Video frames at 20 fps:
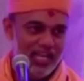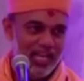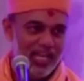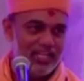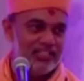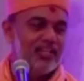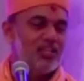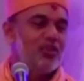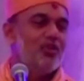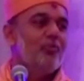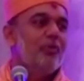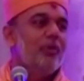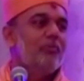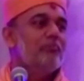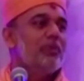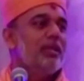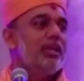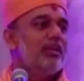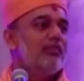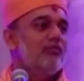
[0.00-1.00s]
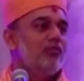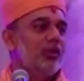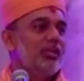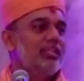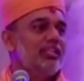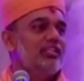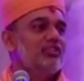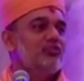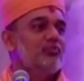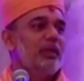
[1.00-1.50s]
As a human being, what
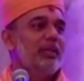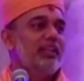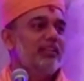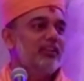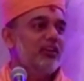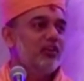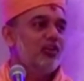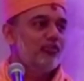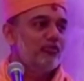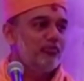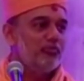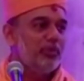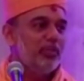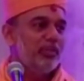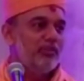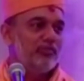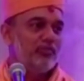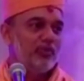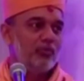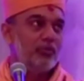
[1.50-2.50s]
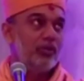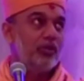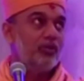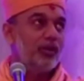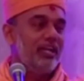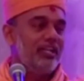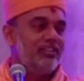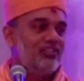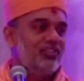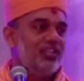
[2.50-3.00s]
is expected of me from the
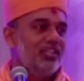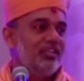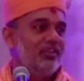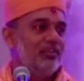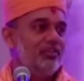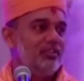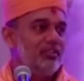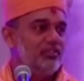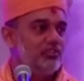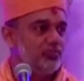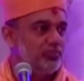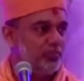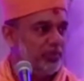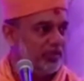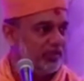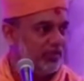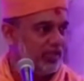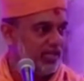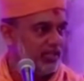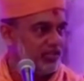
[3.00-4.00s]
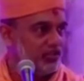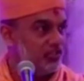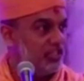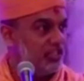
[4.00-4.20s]
great seers and